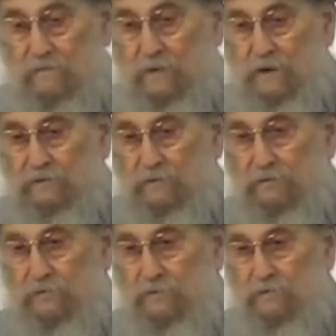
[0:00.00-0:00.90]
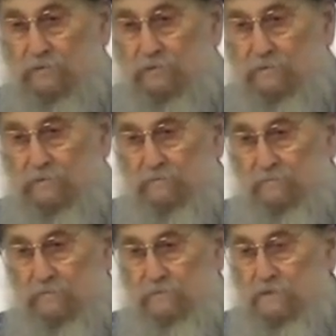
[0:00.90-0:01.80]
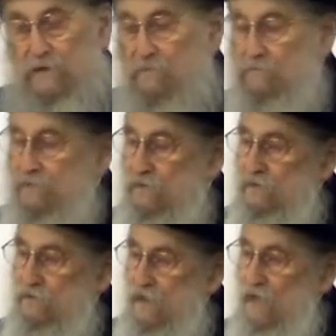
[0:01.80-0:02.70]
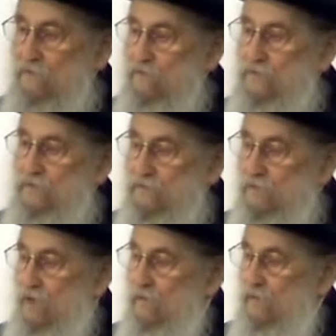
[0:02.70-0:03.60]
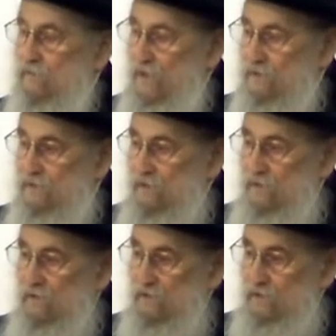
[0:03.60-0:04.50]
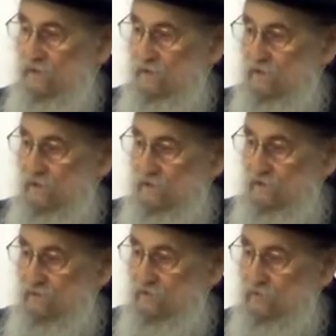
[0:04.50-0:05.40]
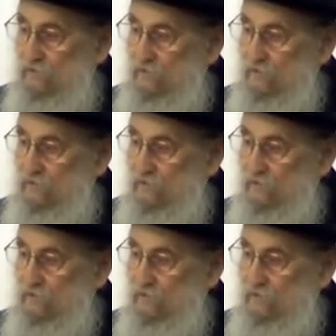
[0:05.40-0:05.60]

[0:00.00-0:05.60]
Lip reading: but to deepen that which we know already, to